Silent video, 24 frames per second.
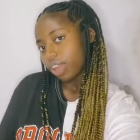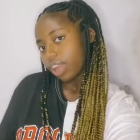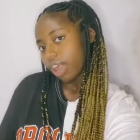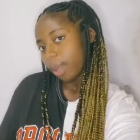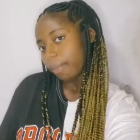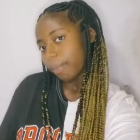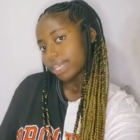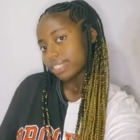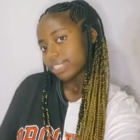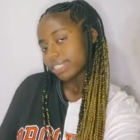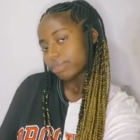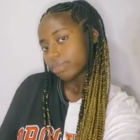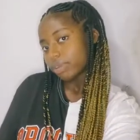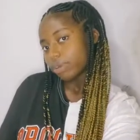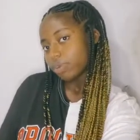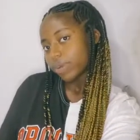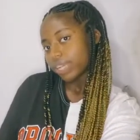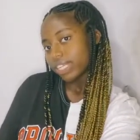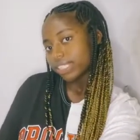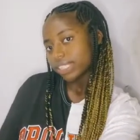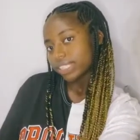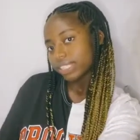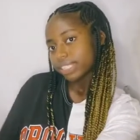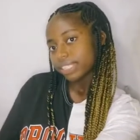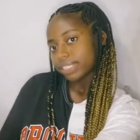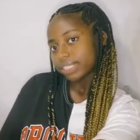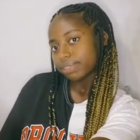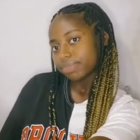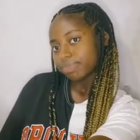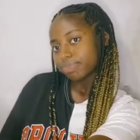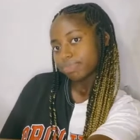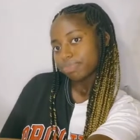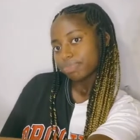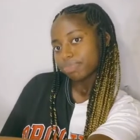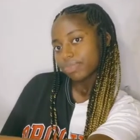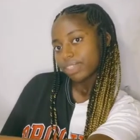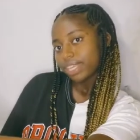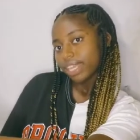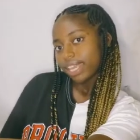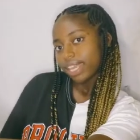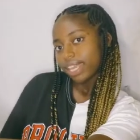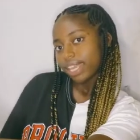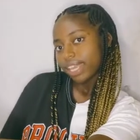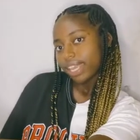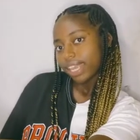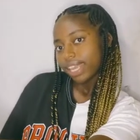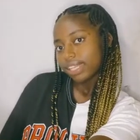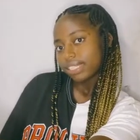how my summer went.
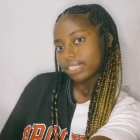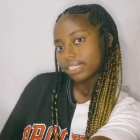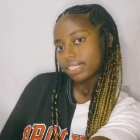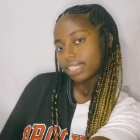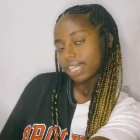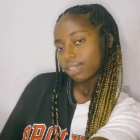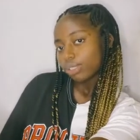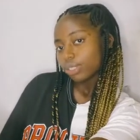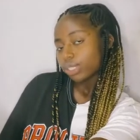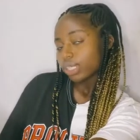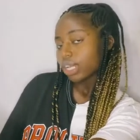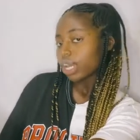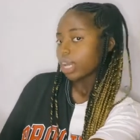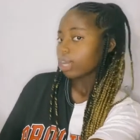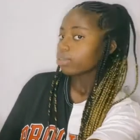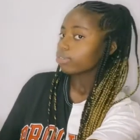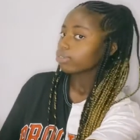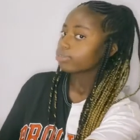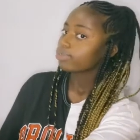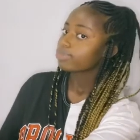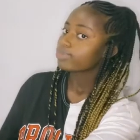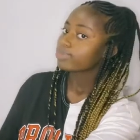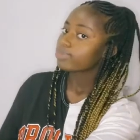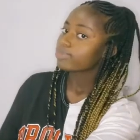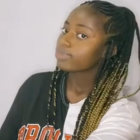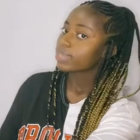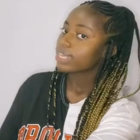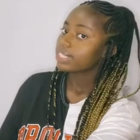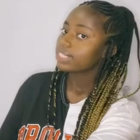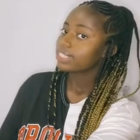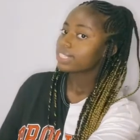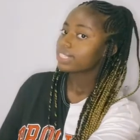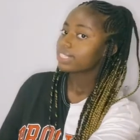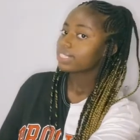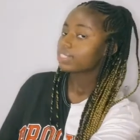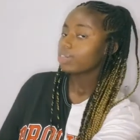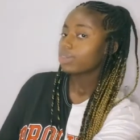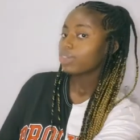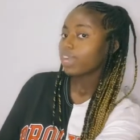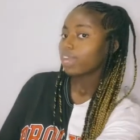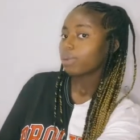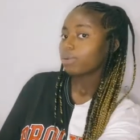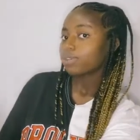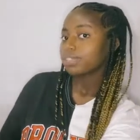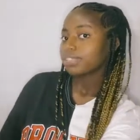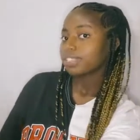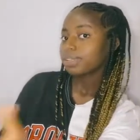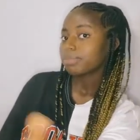And ciao ciao. Just know that it
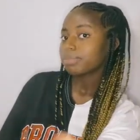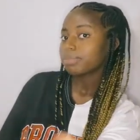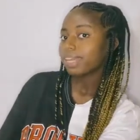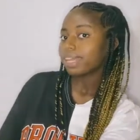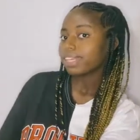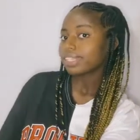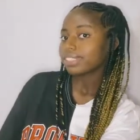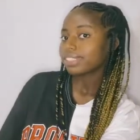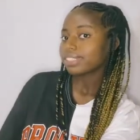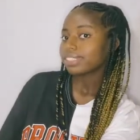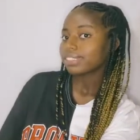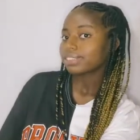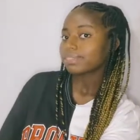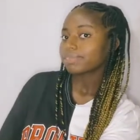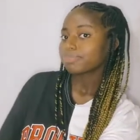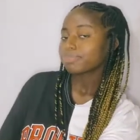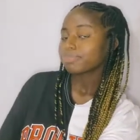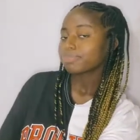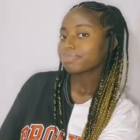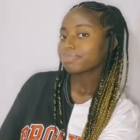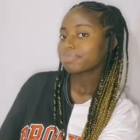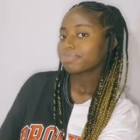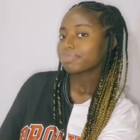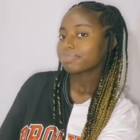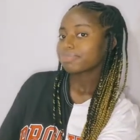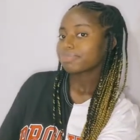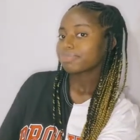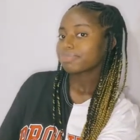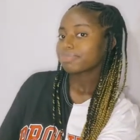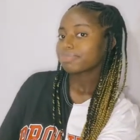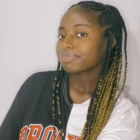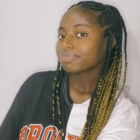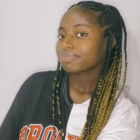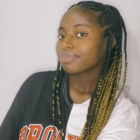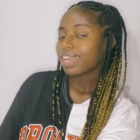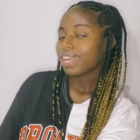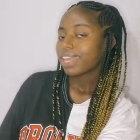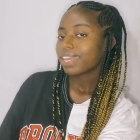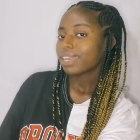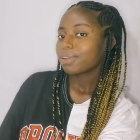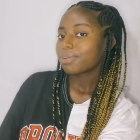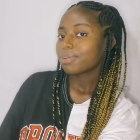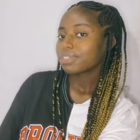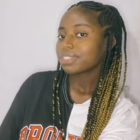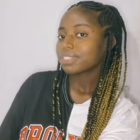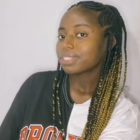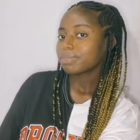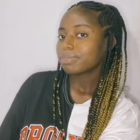was the best. It
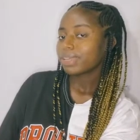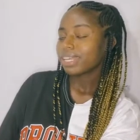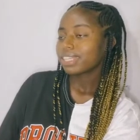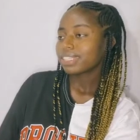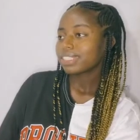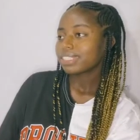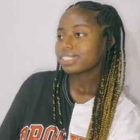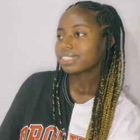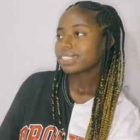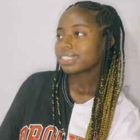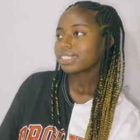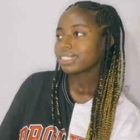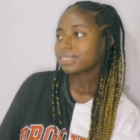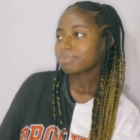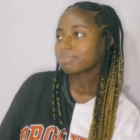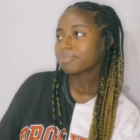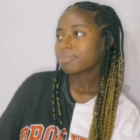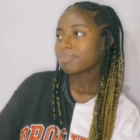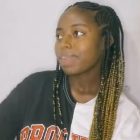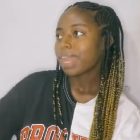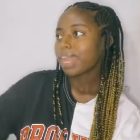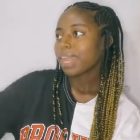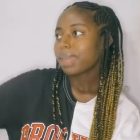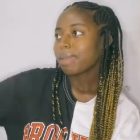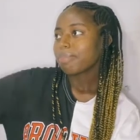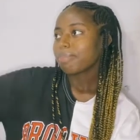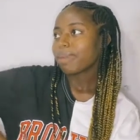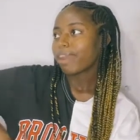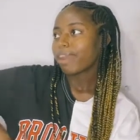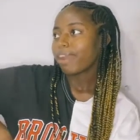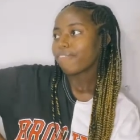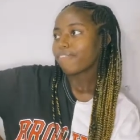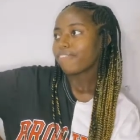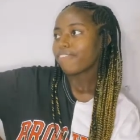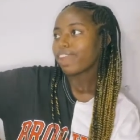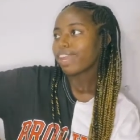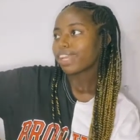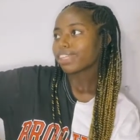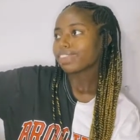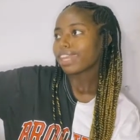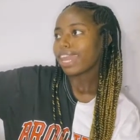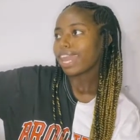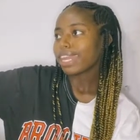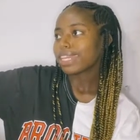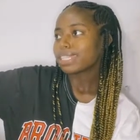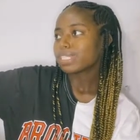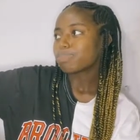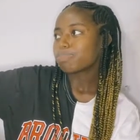was the best. Matter of fact,
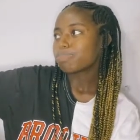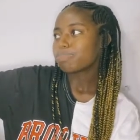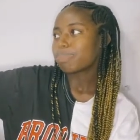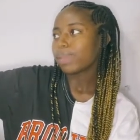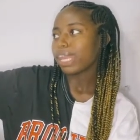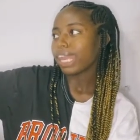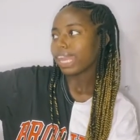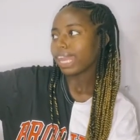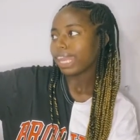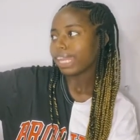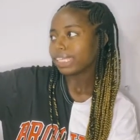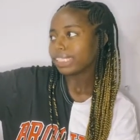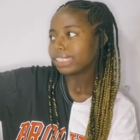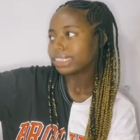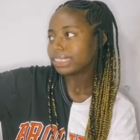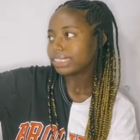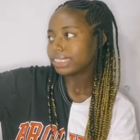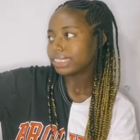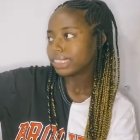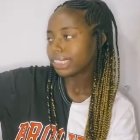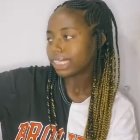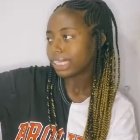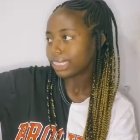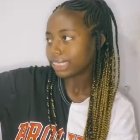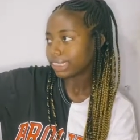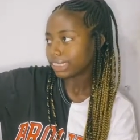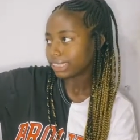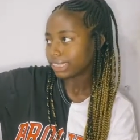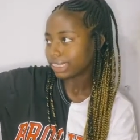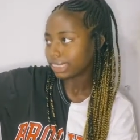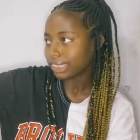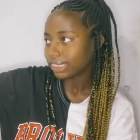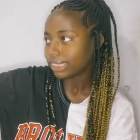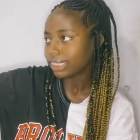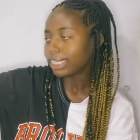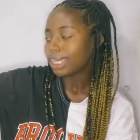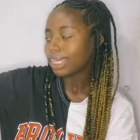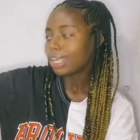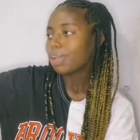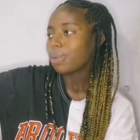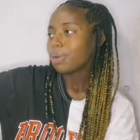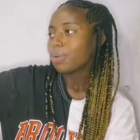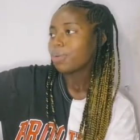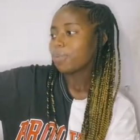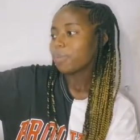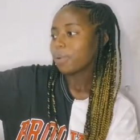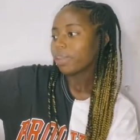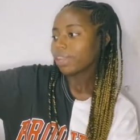I spent it
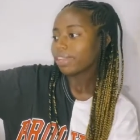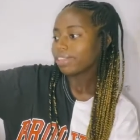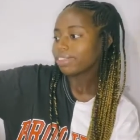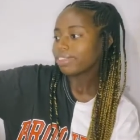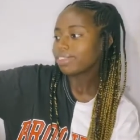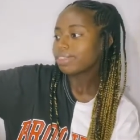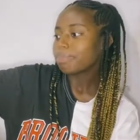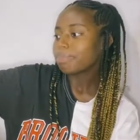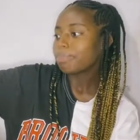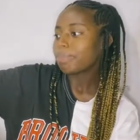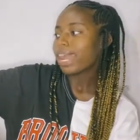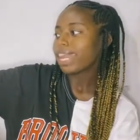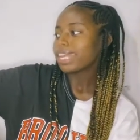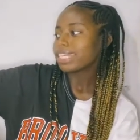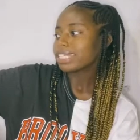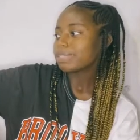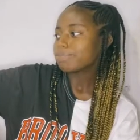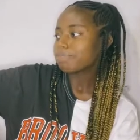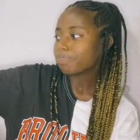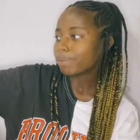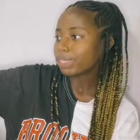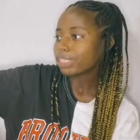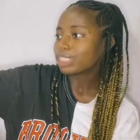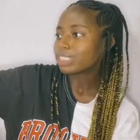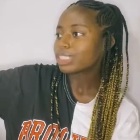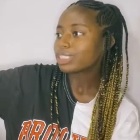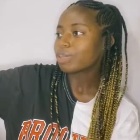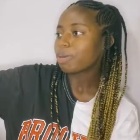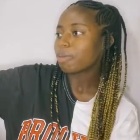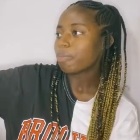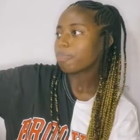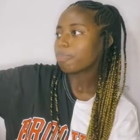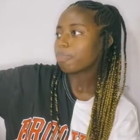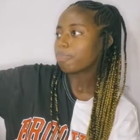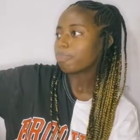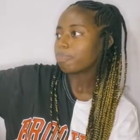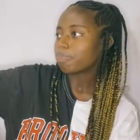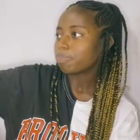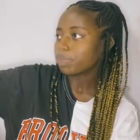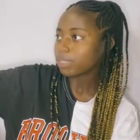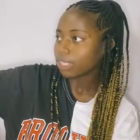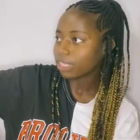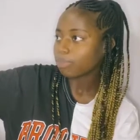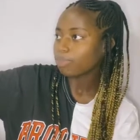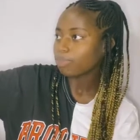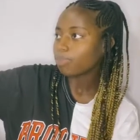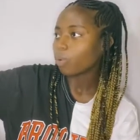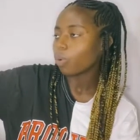with my special
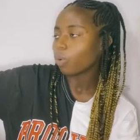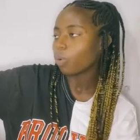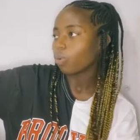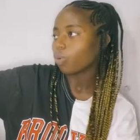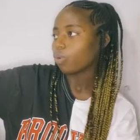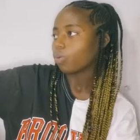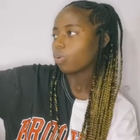people.